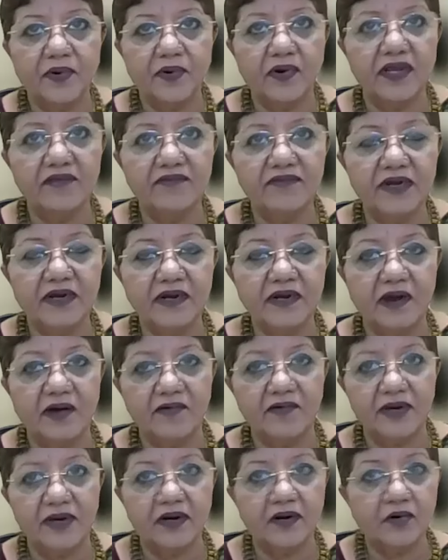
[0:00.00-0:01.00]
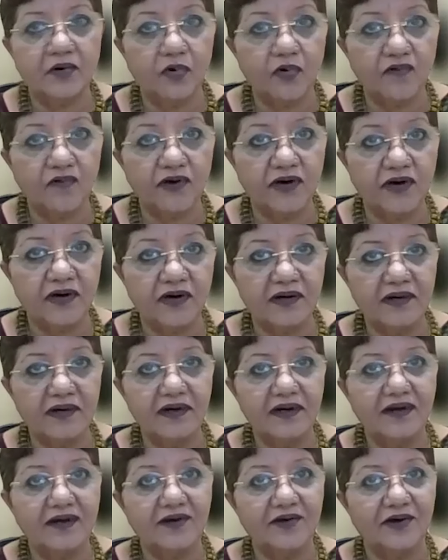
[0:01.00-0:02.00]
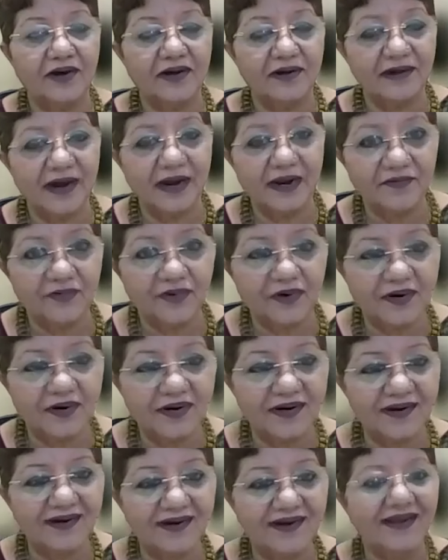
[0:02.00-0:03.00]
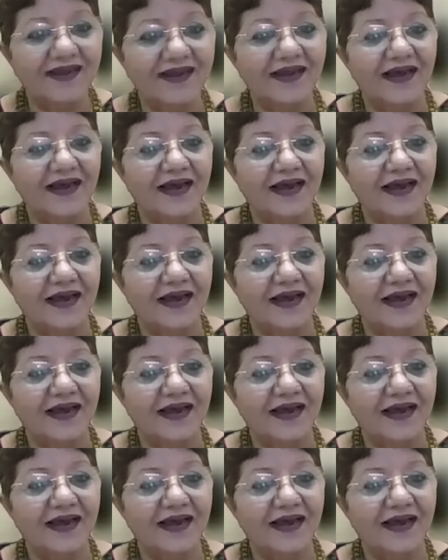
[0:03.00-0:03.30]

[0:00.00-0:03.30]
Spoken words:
employee will cover a co-worker, a contract worker,